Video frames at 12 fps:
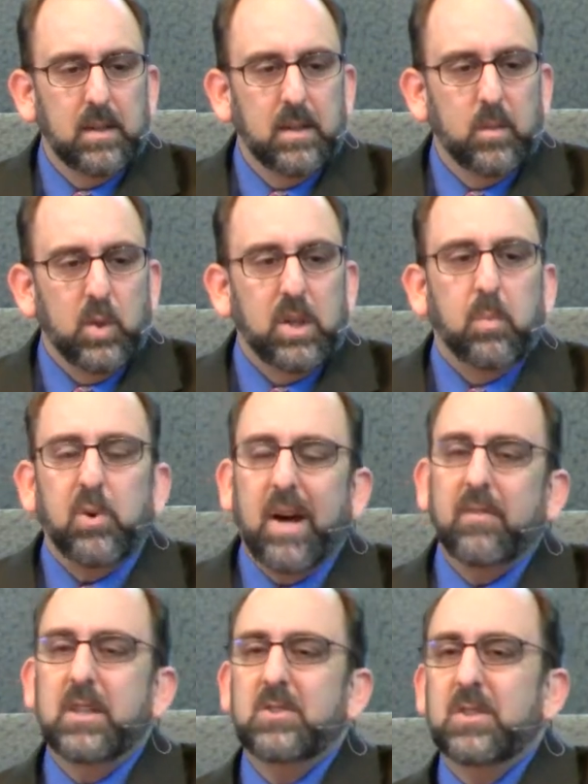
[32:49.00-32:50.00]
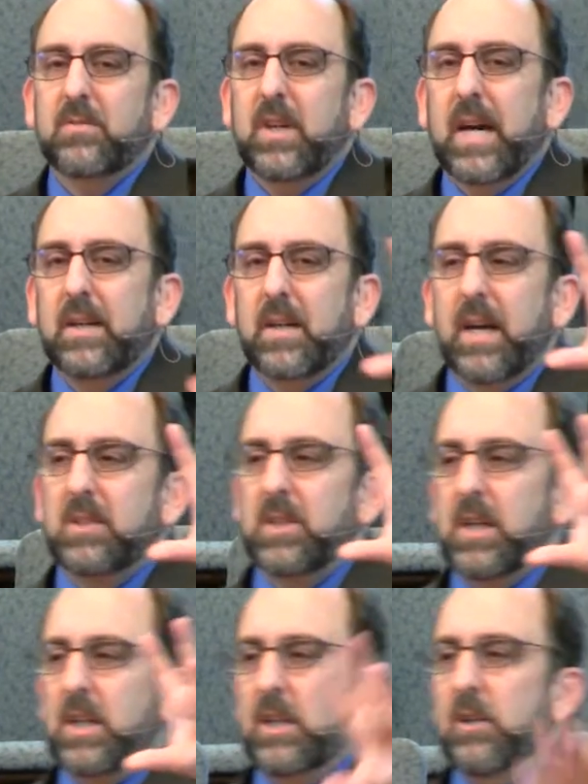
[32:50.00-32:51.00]
But in the providence of God, God is going
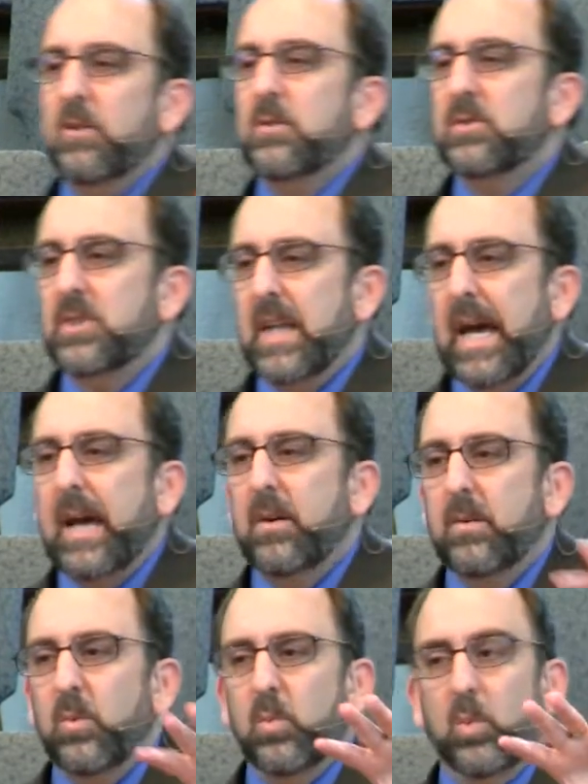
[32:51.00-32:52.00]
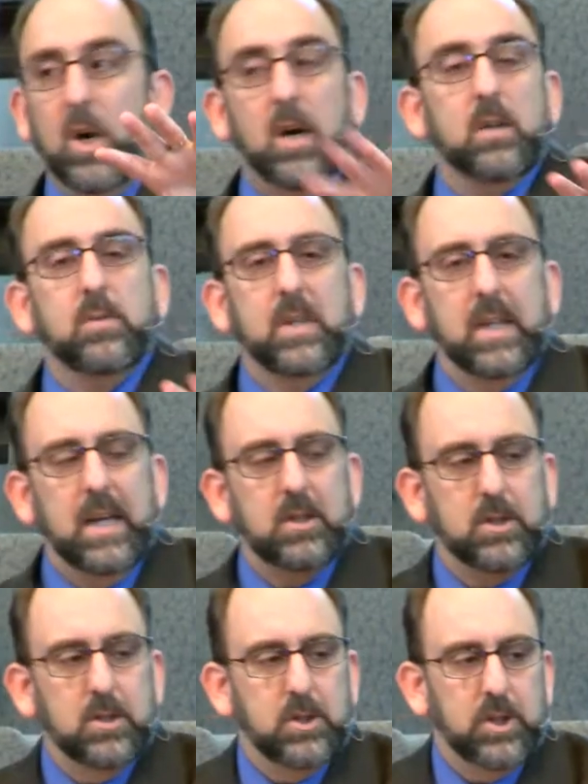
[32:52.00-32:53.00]
to use that wrong
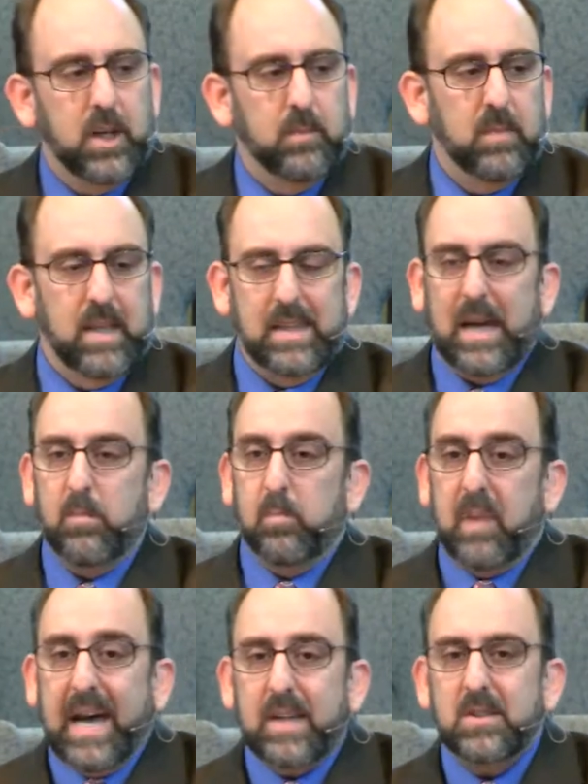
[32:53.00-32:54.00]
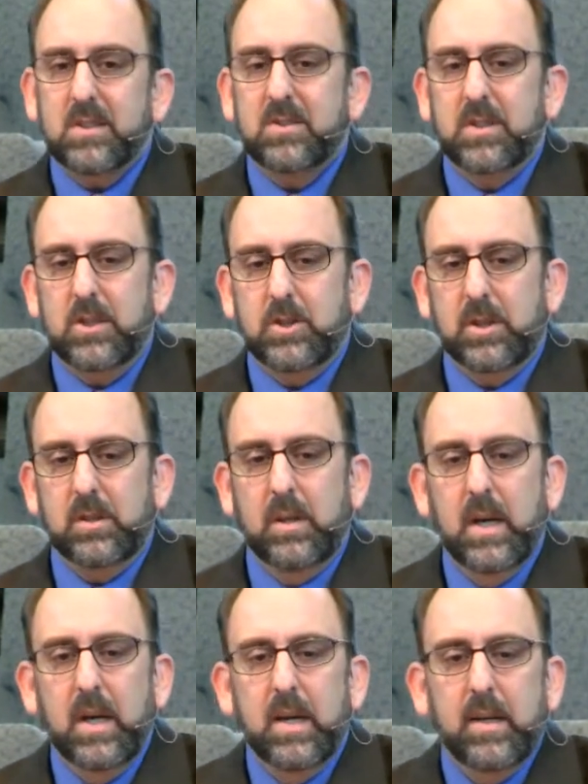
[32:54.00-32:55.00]
relationship and that bad decision
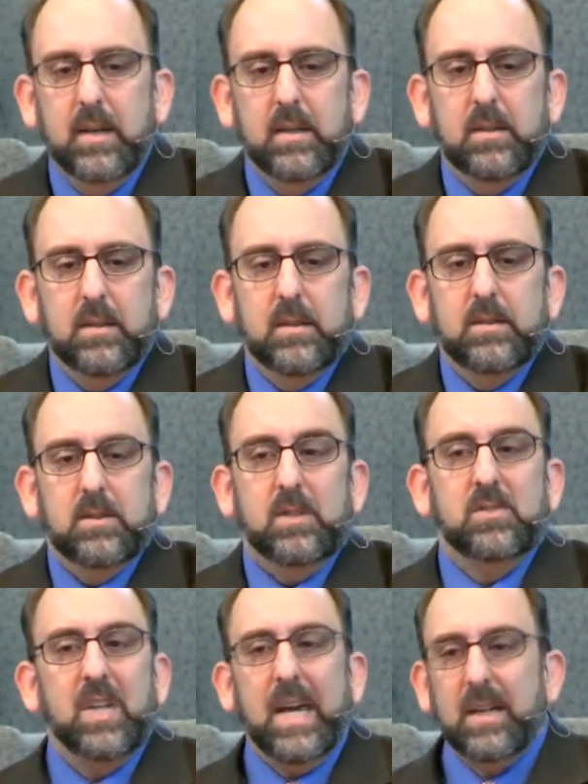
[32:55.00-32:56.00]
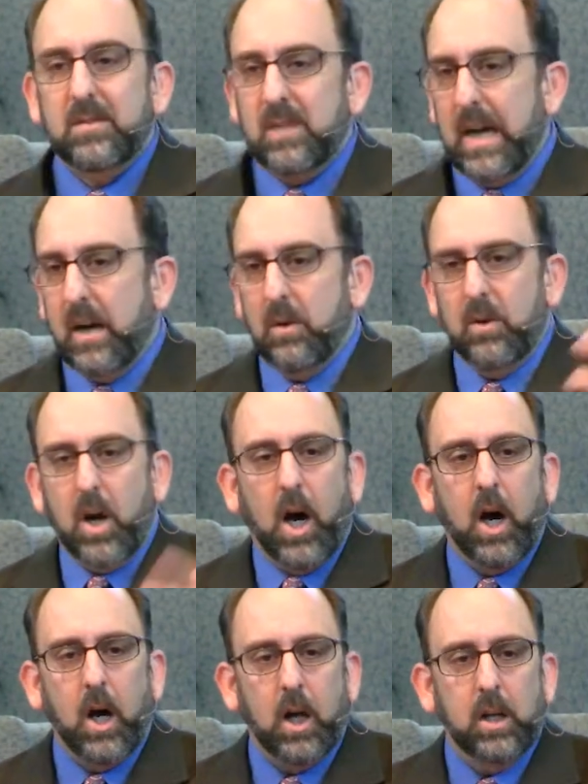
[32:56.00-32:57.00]
to take down
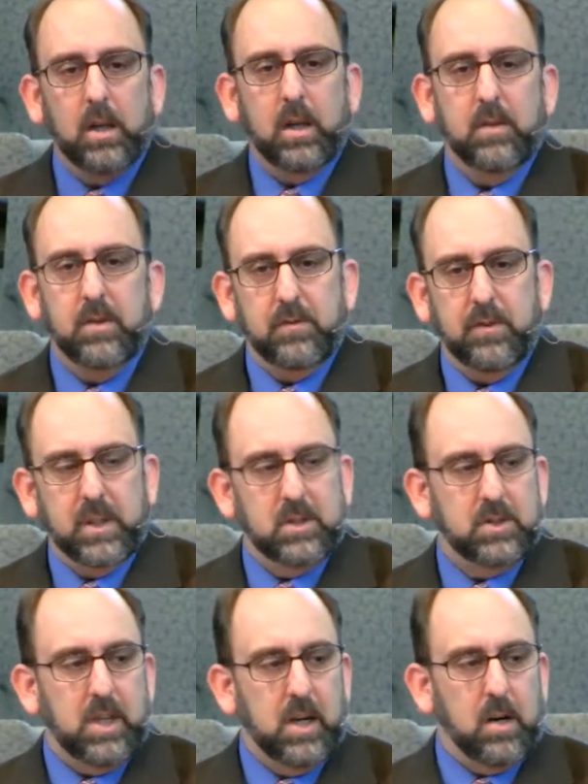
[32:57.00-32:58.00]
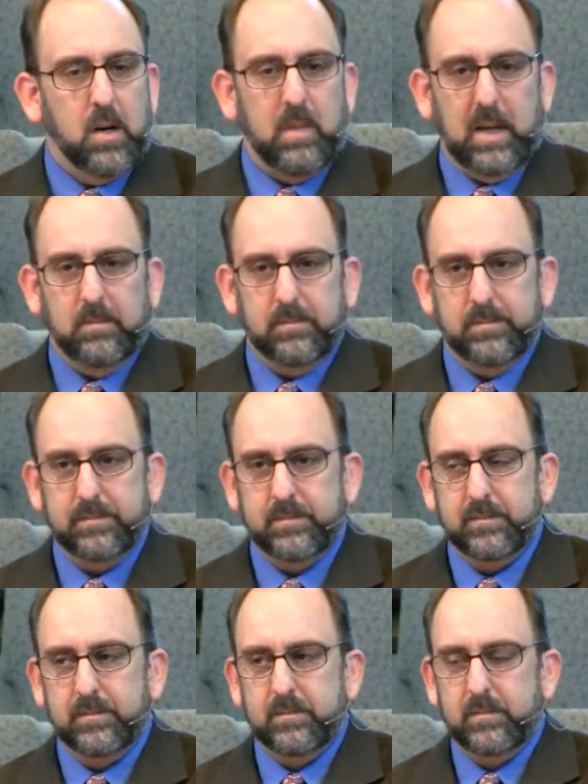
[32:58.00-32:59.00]
all of the Philistine army.
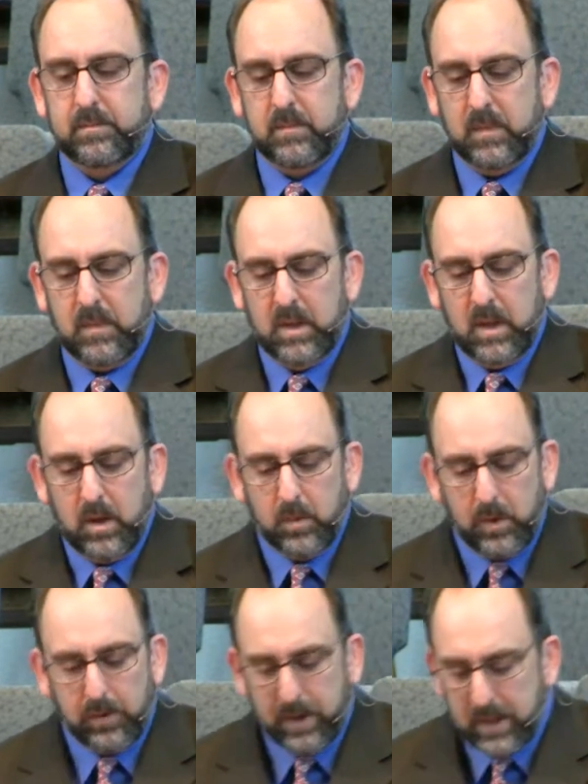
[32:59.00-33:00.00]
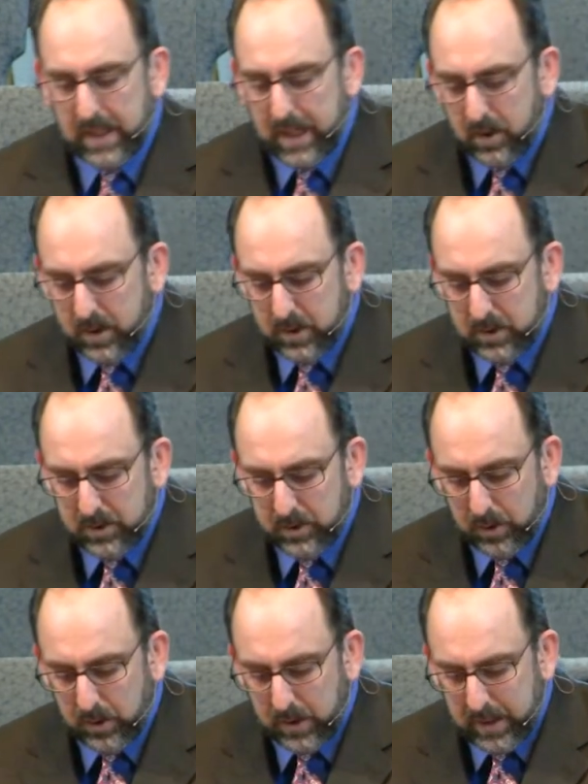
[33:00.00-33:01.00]
When we read later in the
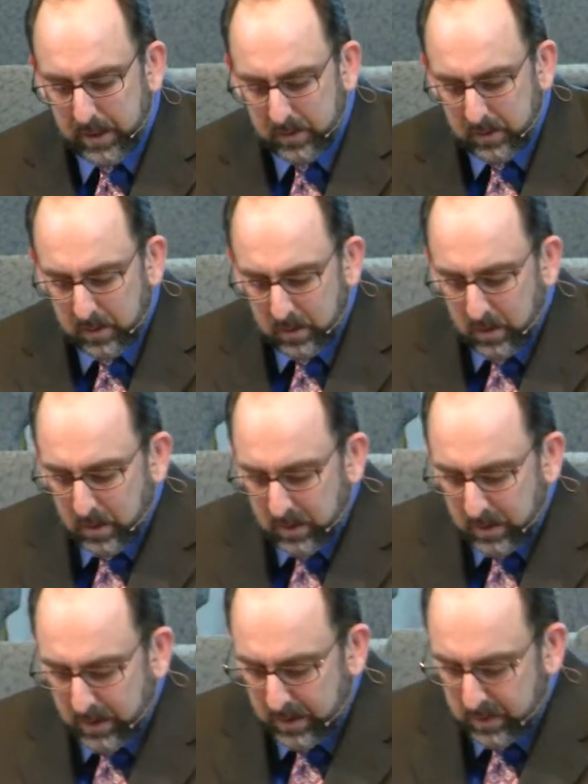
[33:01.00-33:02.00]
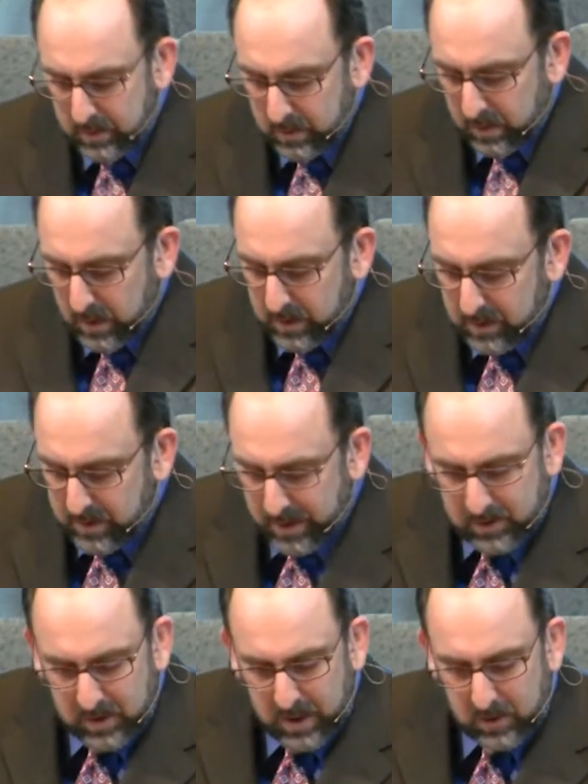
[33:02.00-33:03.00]
story, in
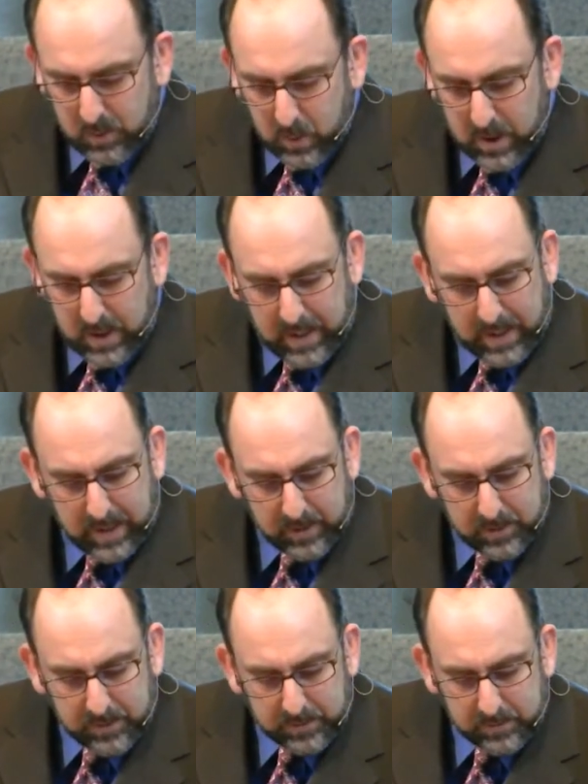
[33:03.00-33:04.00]
1628,